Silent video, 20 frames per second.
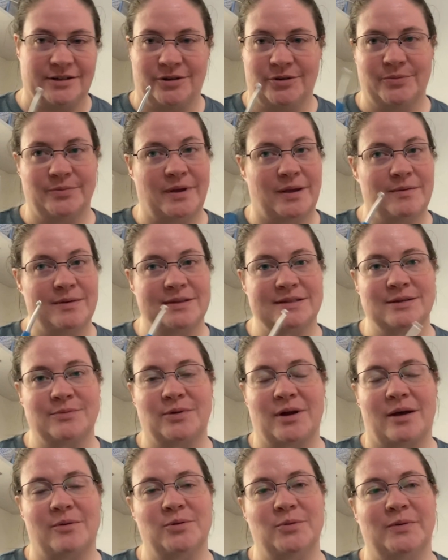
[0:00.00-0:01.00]
maybe it's a
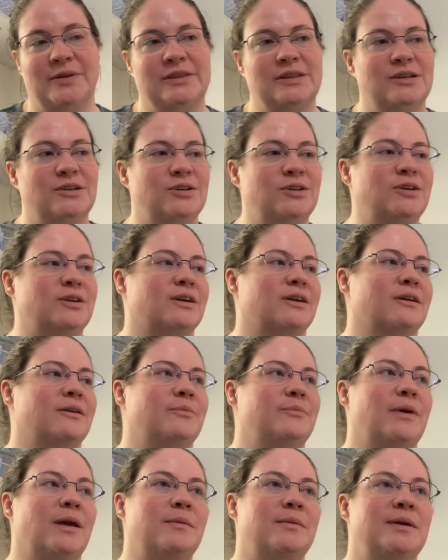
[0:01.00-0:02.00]
problem with the hook.
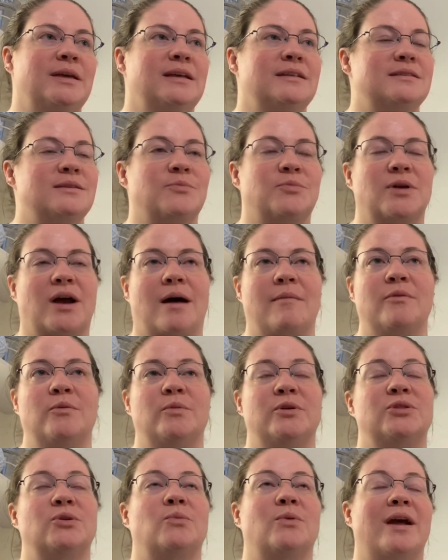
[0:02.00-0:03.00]
Maybe it's a problem
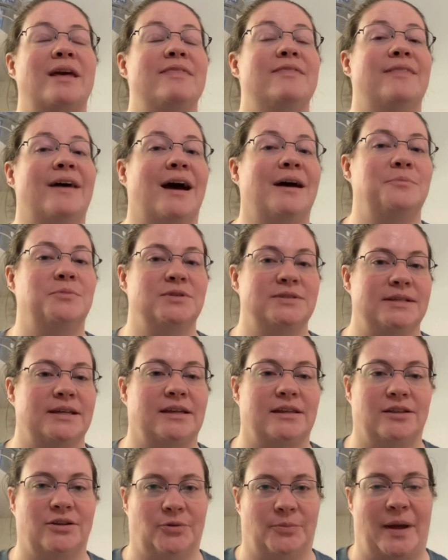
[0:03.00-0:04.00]
with the way that
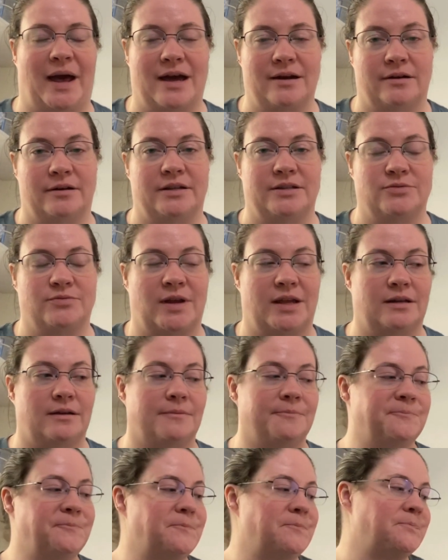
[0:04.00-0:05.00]
particular pattern is written.
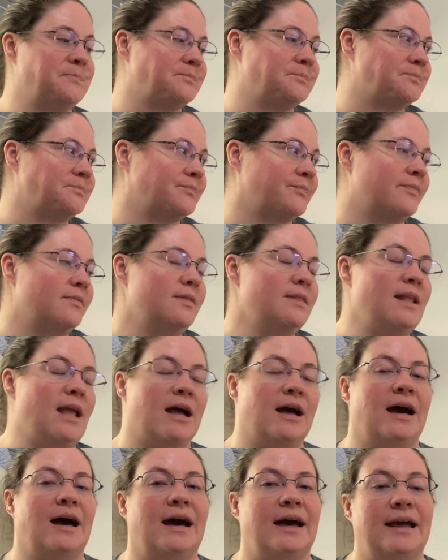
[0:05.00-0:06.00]

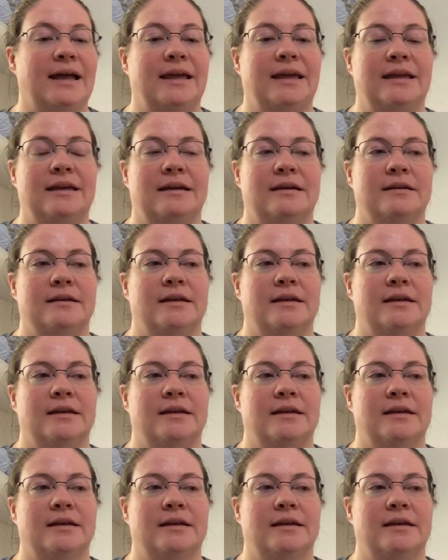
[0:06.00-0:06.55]
I